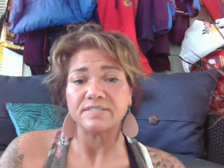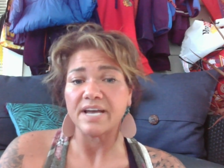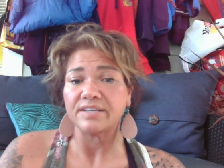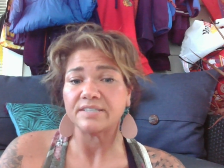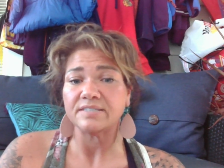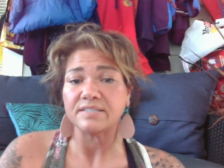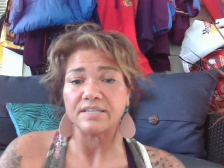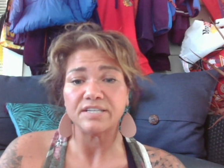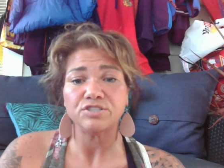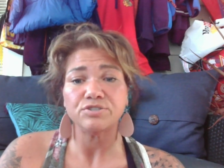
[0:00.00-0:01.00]
talents,
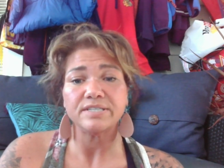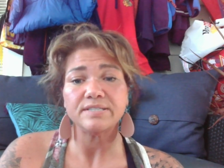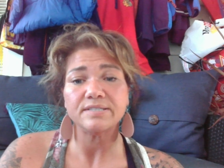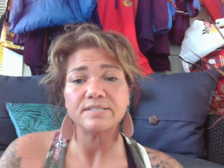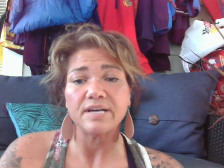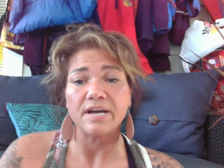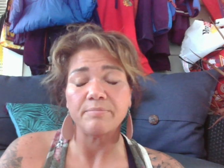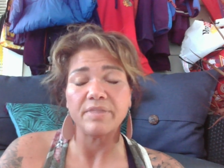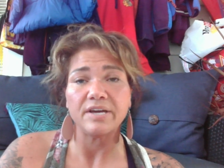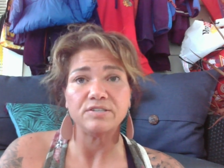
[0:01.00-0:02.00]
and interests
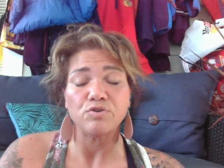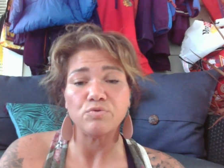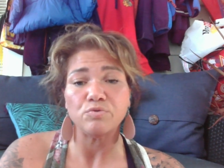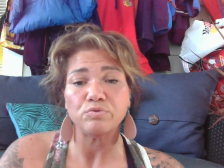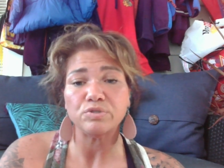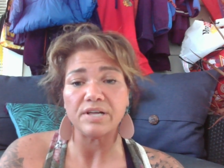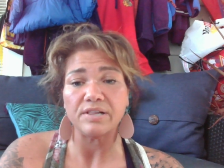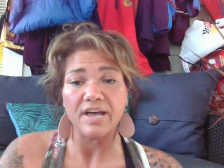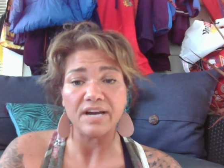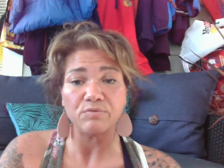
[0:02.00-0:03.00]
that don't
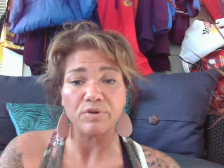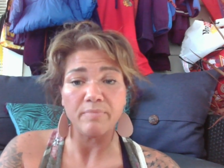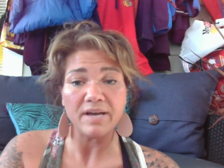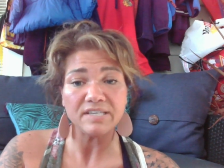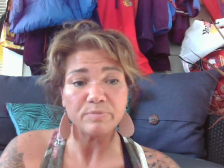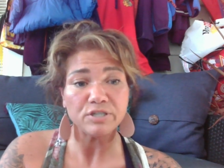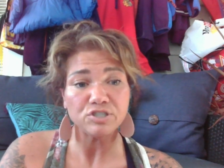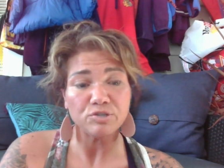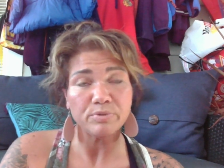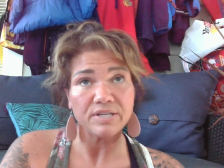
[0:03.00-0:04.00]
align with my
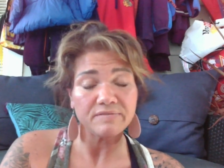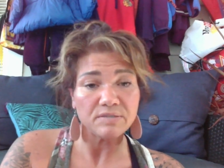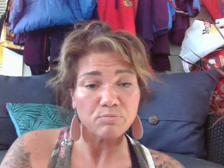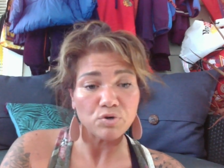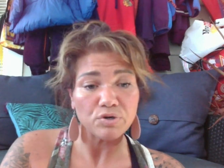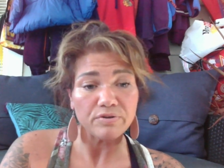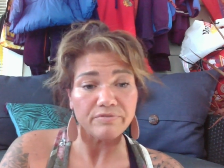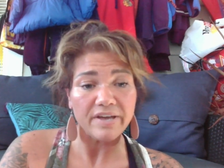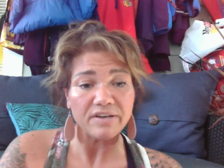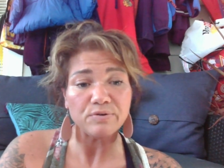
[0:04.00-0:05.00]
spiritual beliefs and moral
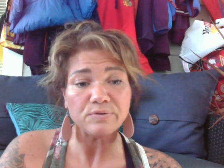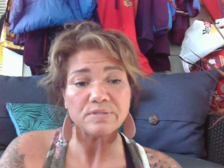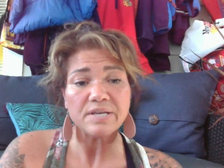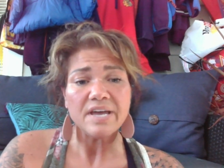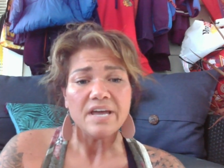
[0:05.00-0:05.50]
values?